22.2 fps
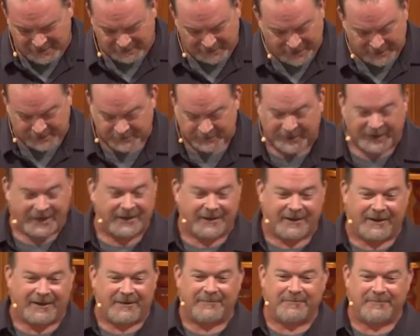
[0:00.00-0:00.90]
That's okay.
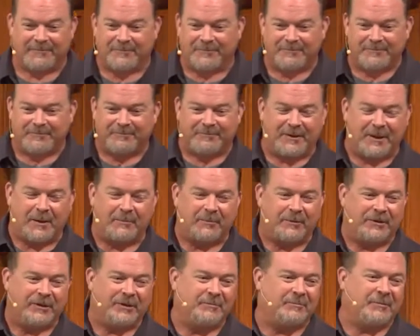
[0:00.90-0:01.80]
I'm not
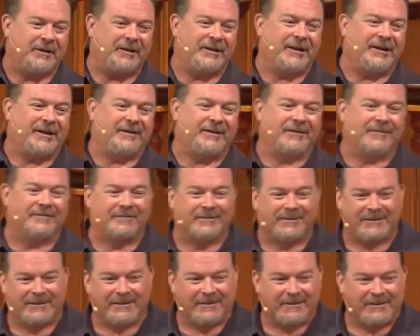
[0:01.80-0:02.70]
putting anybody down.
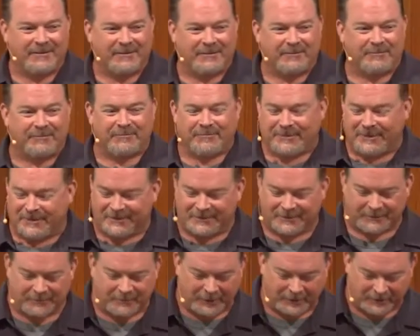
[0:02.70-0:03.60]
It
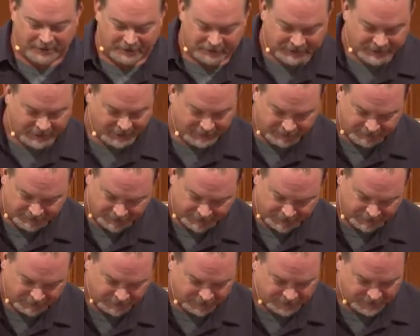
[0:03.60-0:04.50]
took me a long time to
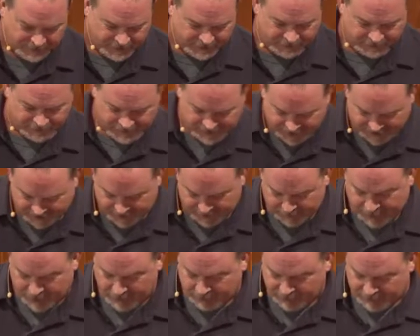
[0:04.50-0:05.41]
figure out where stuff was at in the
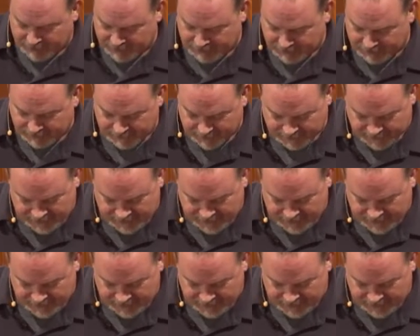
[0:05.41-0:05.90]
Bible, too.